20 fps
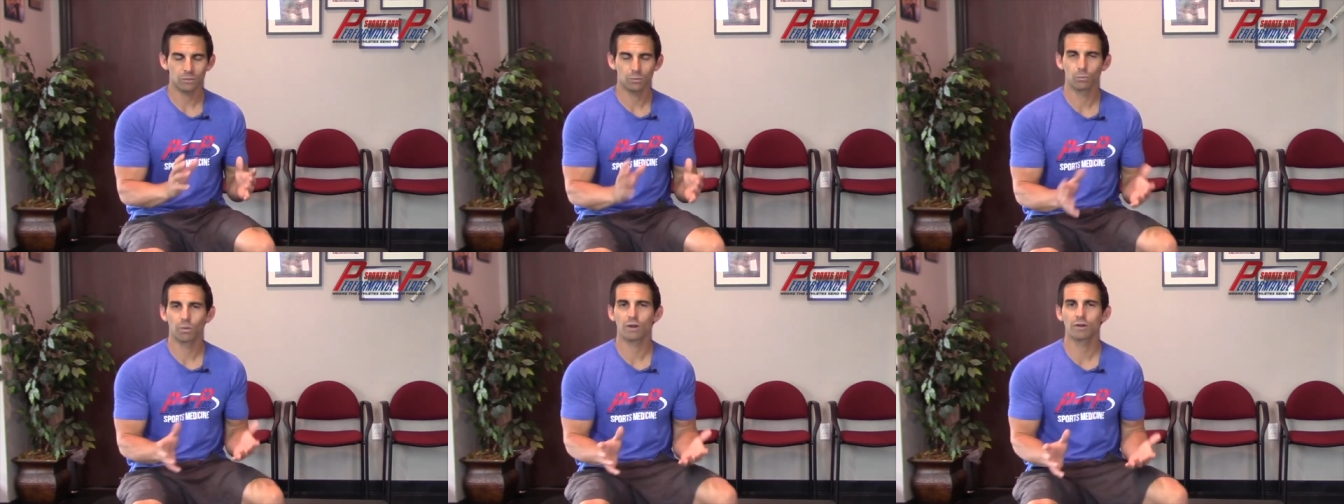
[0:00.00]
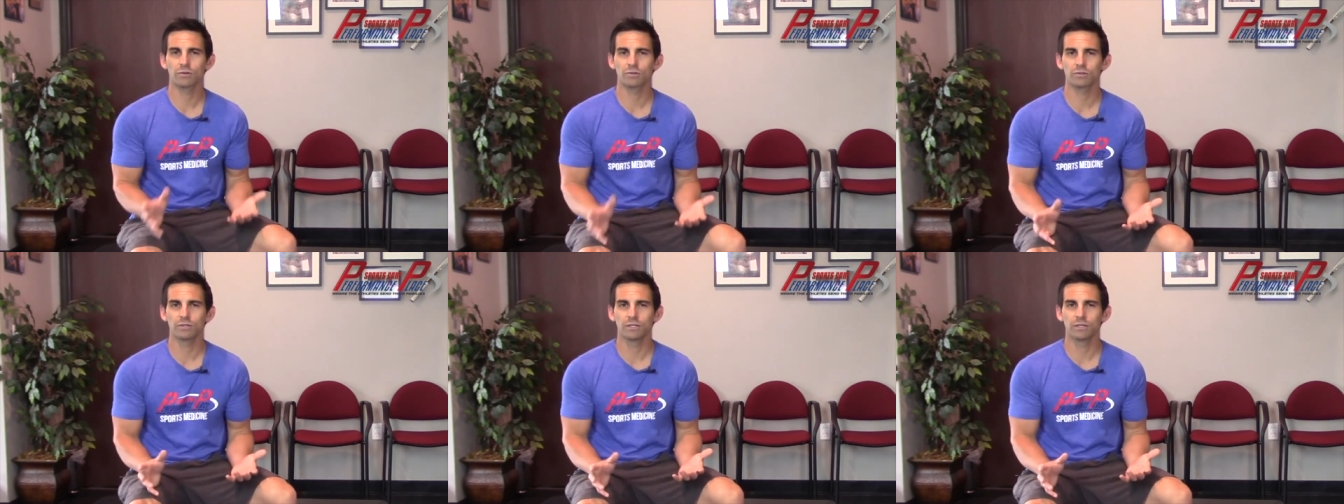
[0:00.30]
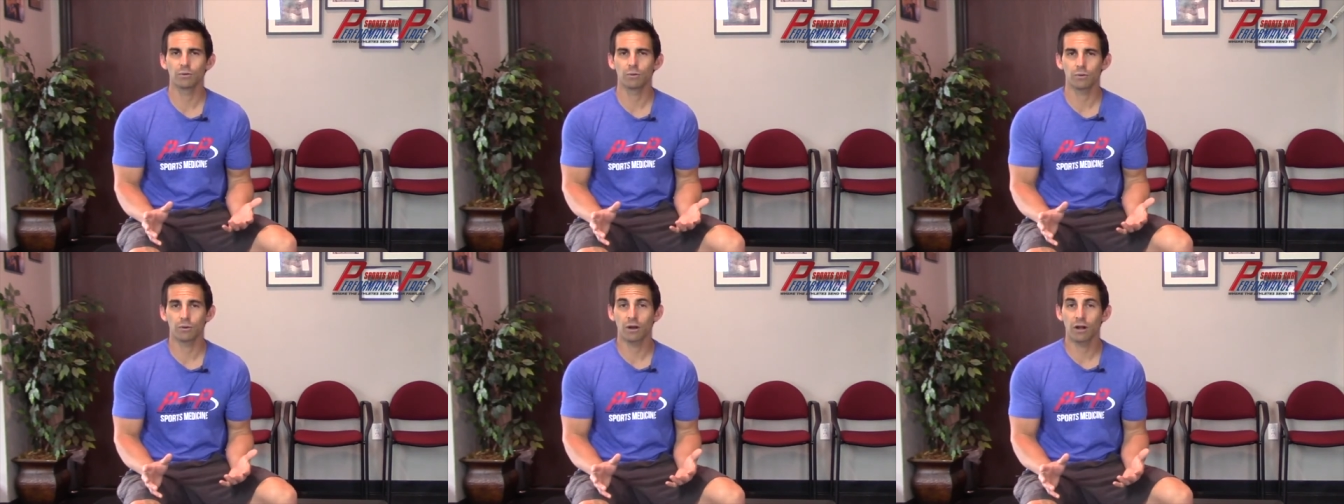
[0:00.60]
runner's
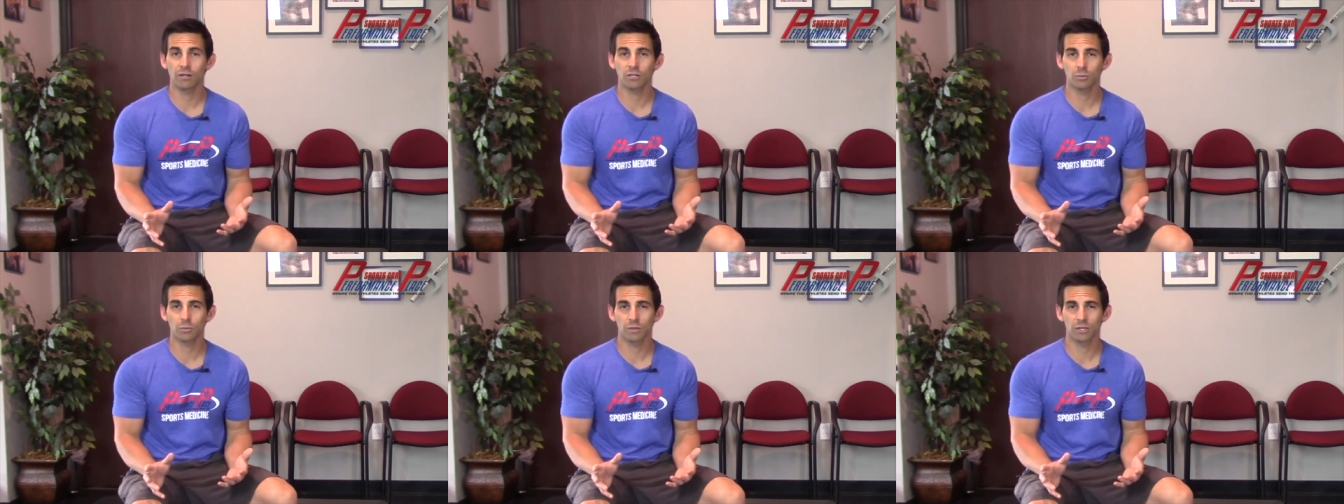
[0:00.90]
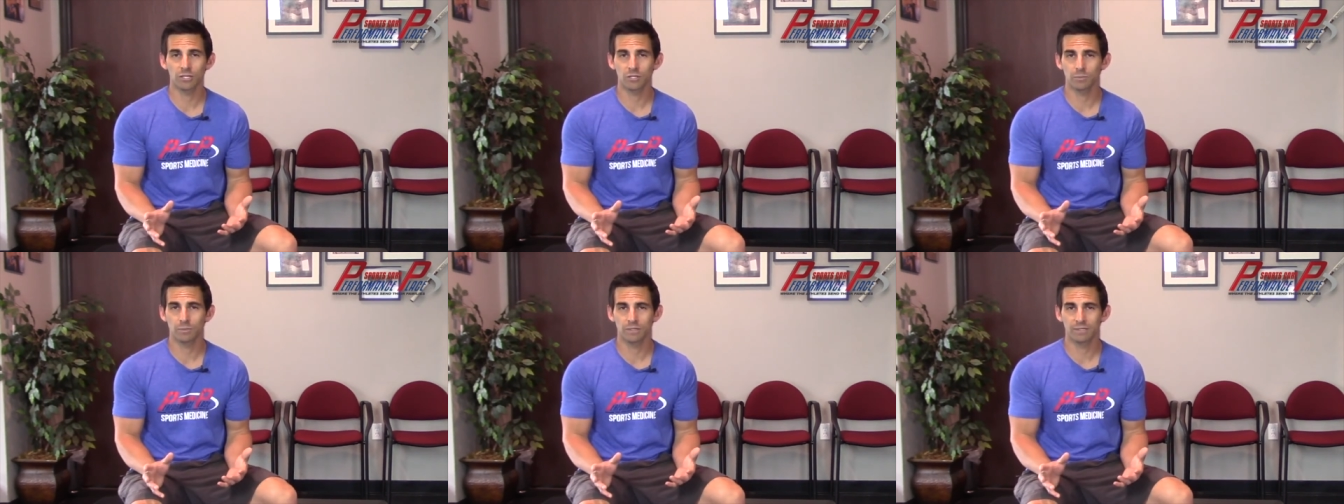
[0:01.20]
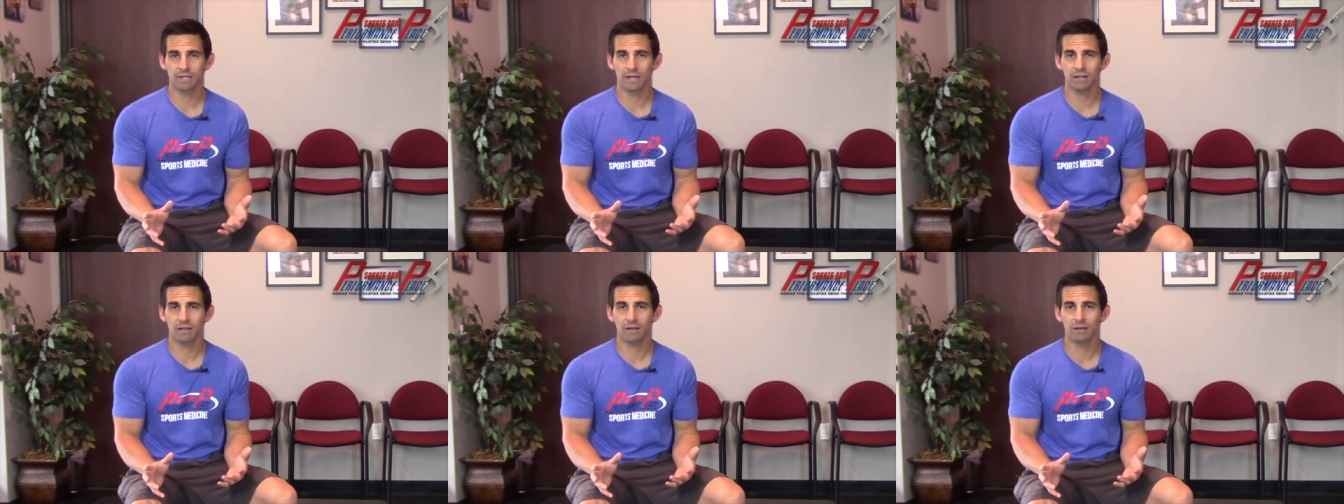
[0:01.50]
knee or chondromalacia
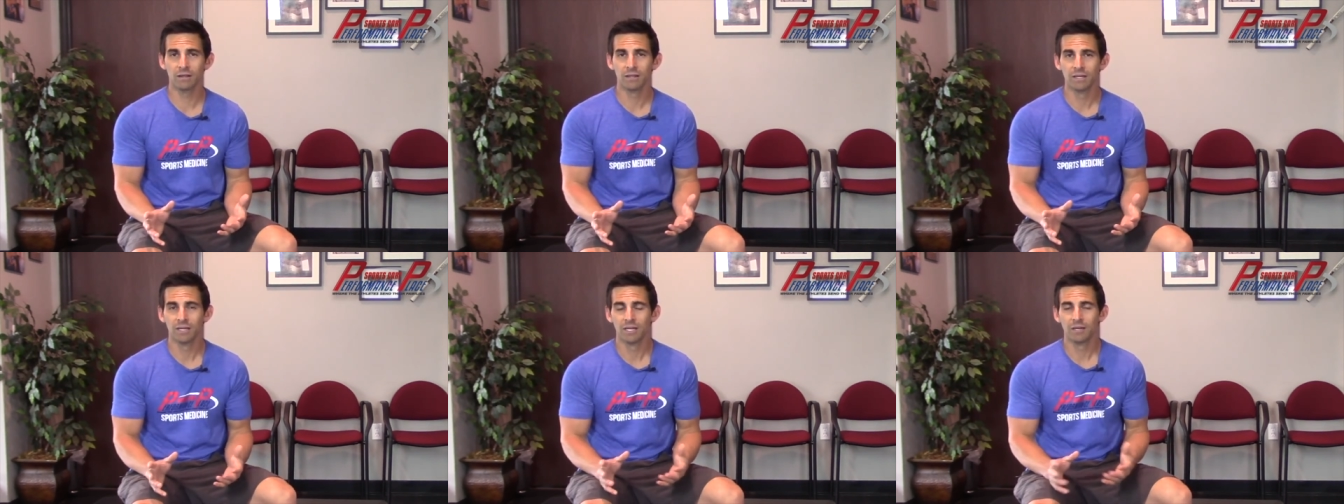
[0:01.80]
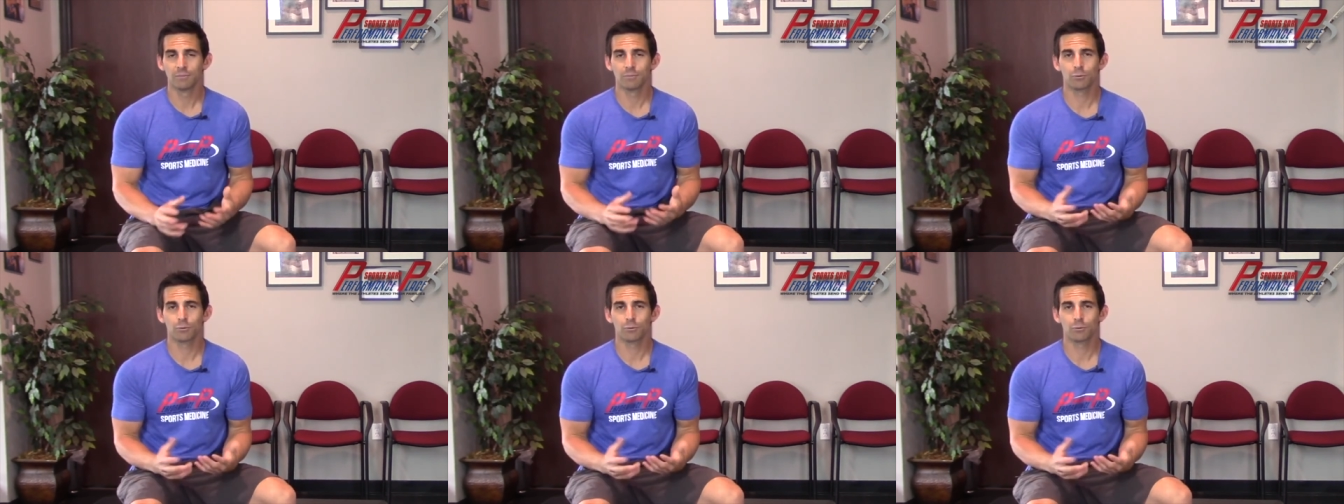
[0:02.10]
patella,